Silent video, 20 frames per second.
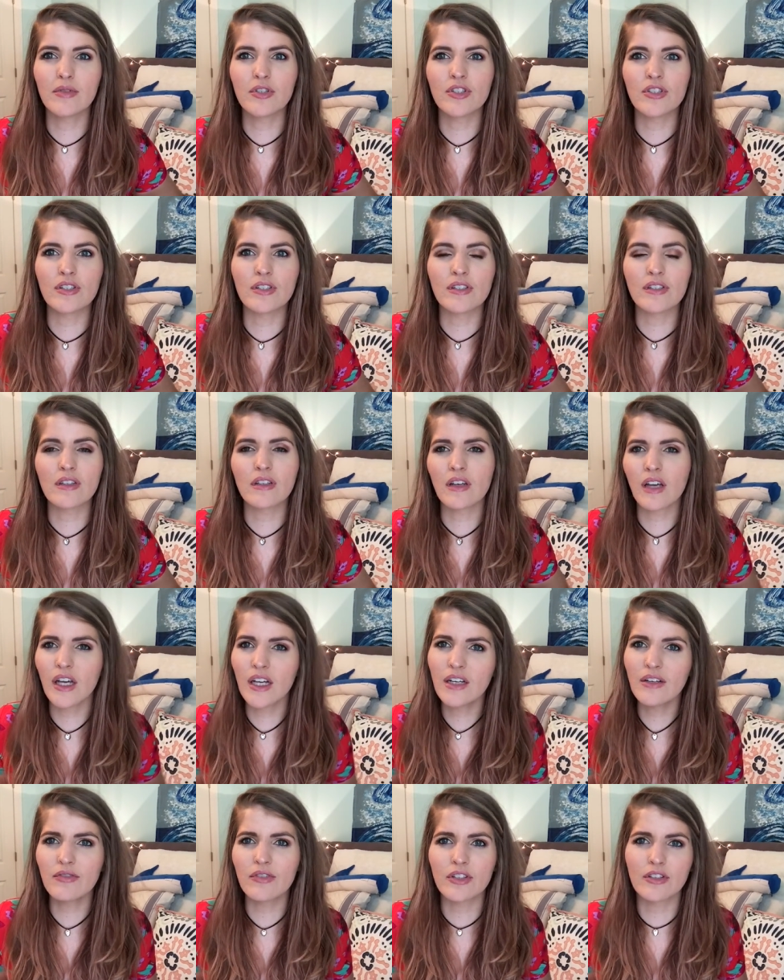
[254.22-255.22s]
which is
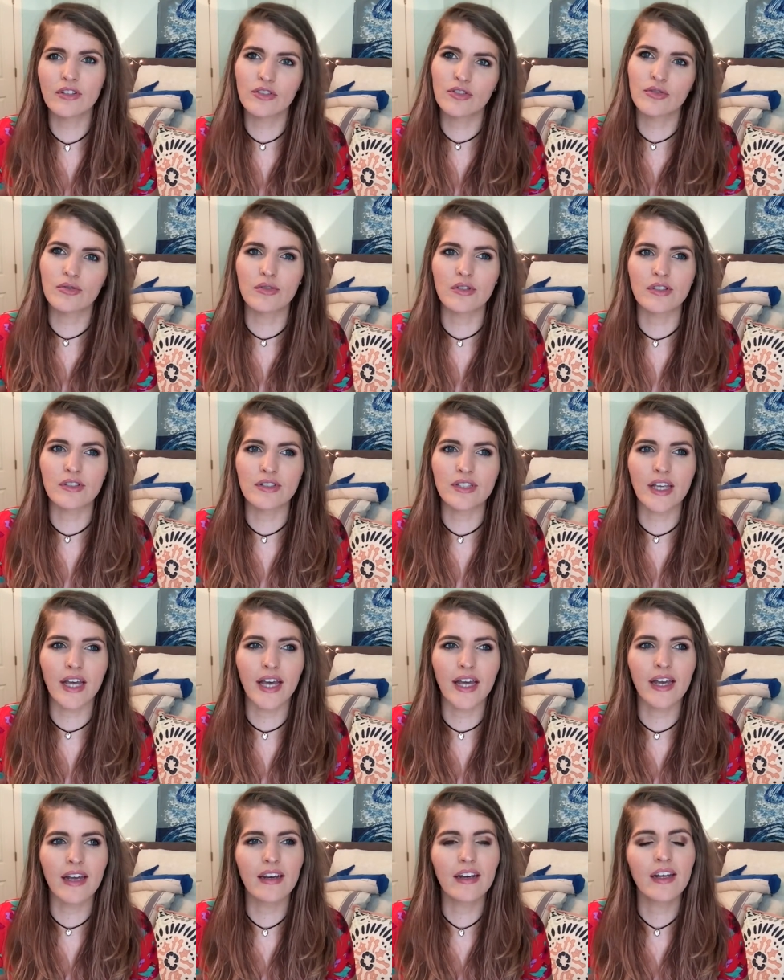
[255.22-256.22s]
kind of on the shorter
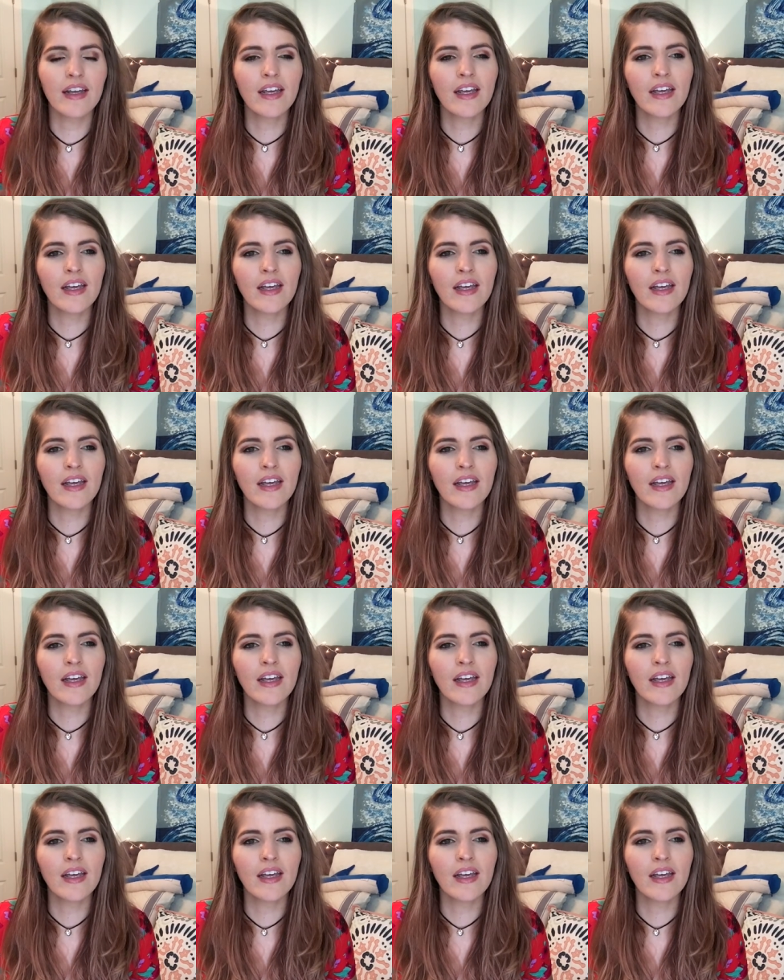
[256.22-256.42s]
side,